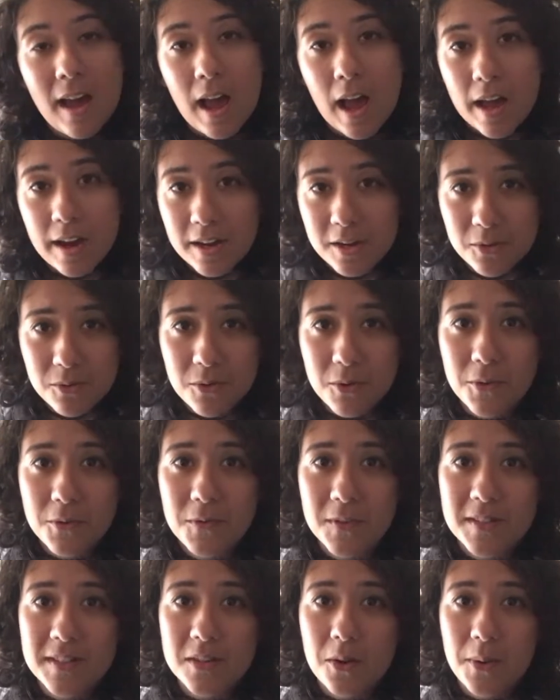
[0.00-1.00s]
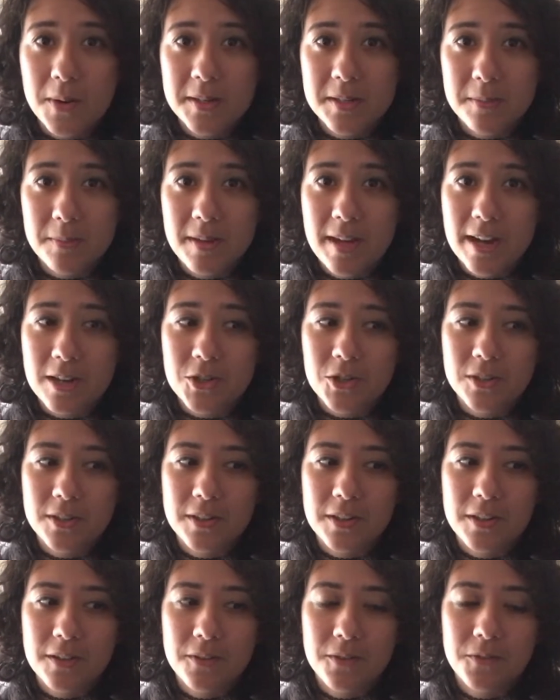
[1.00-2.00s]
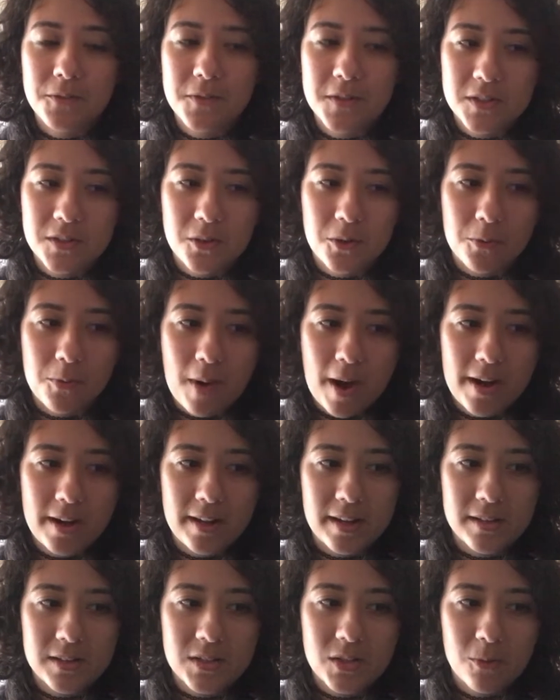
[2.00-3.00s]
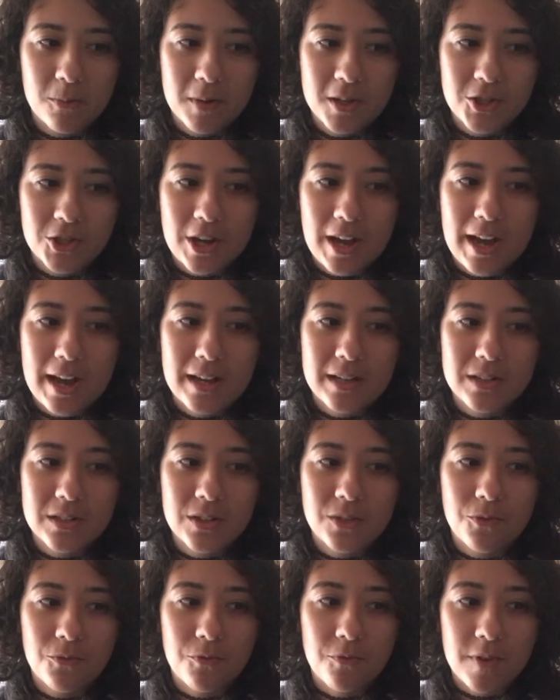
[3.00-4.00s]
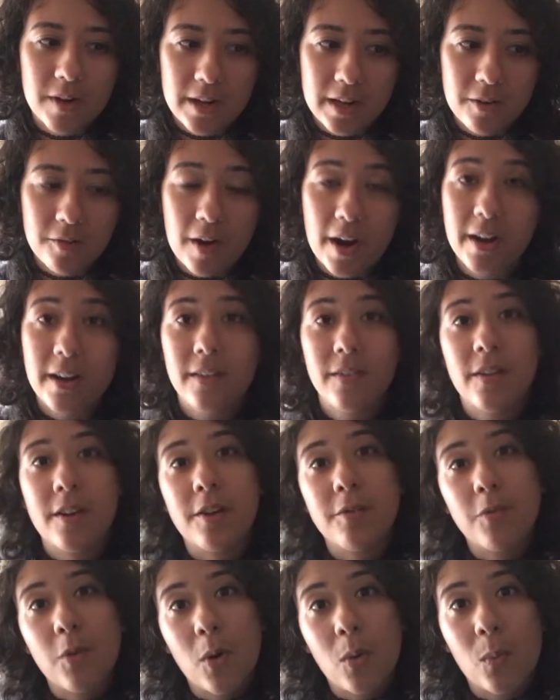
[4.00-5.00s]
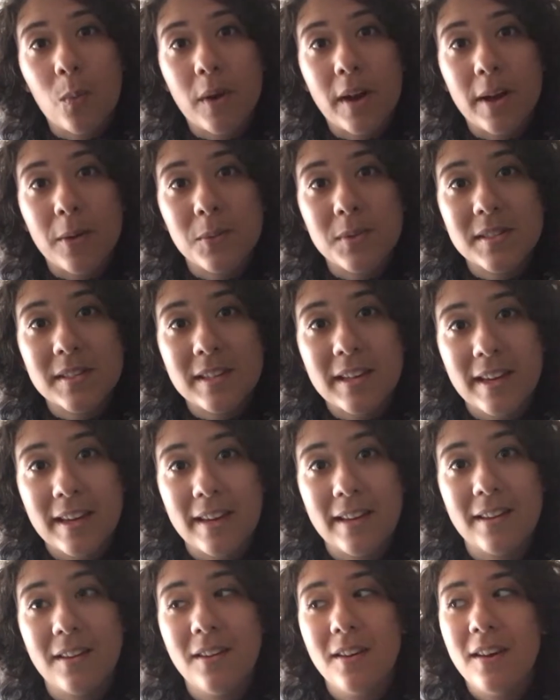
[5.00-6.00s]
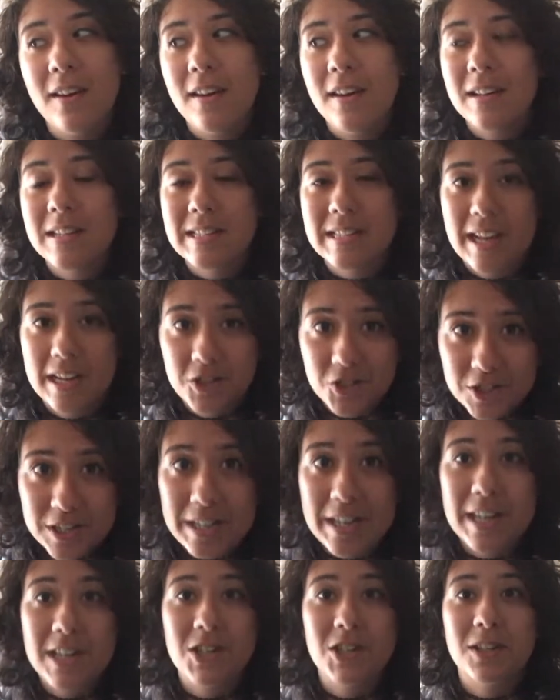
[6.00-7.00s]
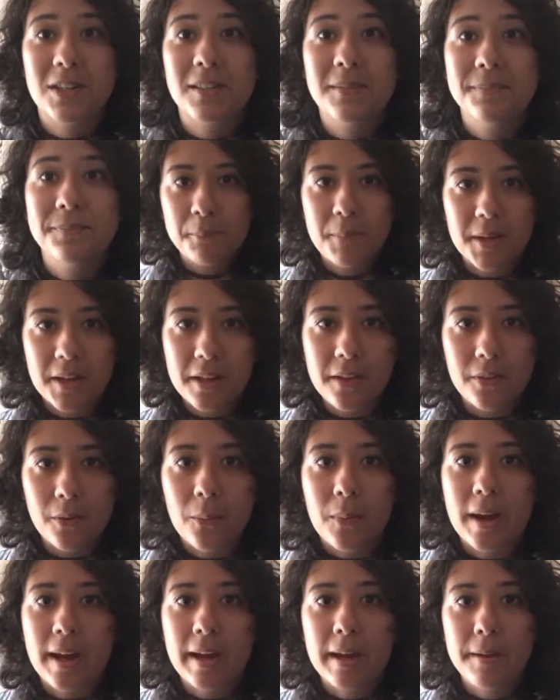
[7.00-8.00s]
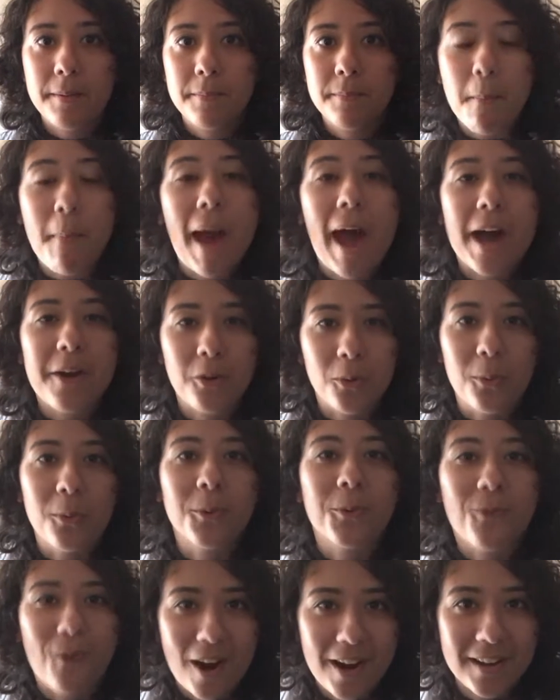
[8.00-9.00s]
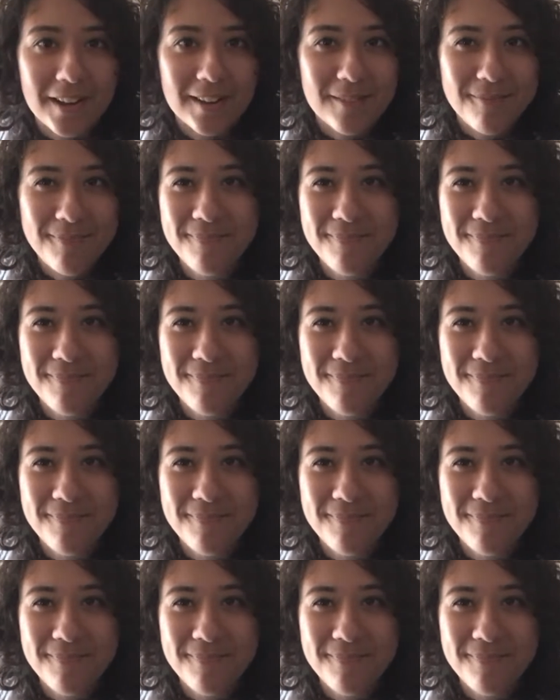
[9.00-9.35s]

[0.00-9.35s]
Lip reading: And I don't know if it's going to be actually physical writing so much as reading writing that I wrote when I was a kid / teenager. But either way, bad old writing.